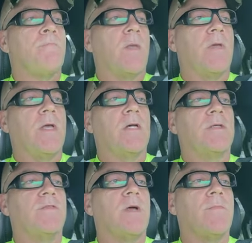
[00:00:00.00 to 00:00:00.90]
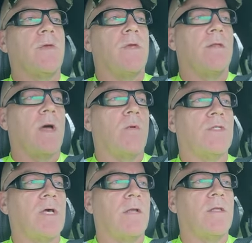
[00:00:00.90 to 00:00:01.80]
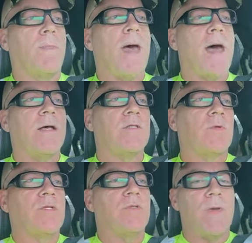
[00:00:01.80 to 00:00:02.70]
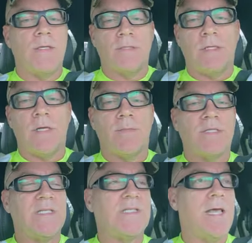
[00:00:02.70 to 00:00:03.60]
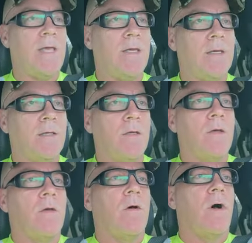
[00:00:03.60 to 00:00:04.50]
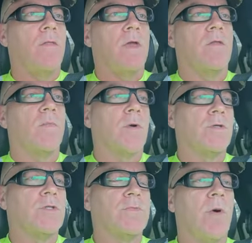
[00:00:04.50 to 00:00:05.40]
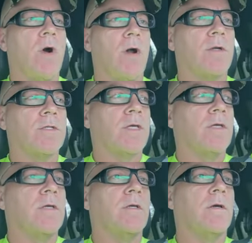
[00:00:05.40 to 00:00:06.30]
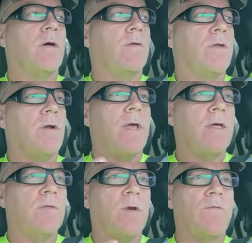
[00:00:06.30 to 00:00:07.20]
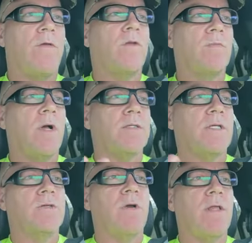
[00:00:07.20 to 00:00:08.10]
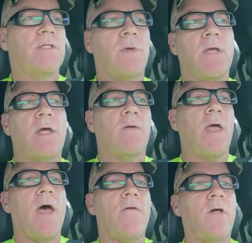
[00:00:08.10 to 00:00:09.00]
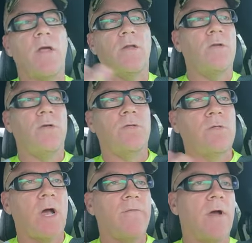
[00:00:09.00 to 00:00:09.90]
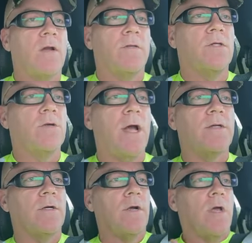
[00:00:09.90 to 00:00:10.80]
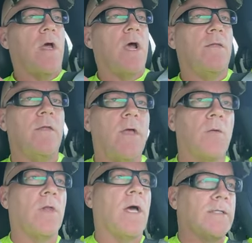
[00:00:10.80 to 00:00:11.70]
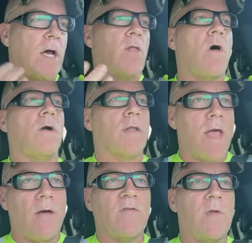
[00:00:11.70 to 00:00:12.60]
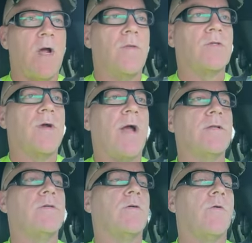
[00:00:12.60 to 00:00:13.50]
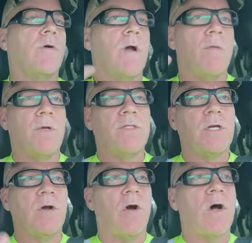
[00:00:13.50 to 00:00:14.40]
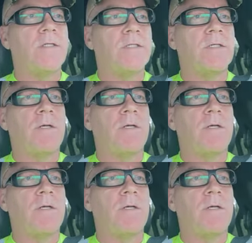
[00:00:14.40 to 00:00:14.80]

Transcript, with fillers: because of something that was done in the past, which is basically a mistake on the other person's part, thinking, oh, you know, hey, 2,500 bucks, that's great, that's money I don't have. All I got to do is drive around on this tractor, and then they realize how long they have to be on the tractor or how much it costs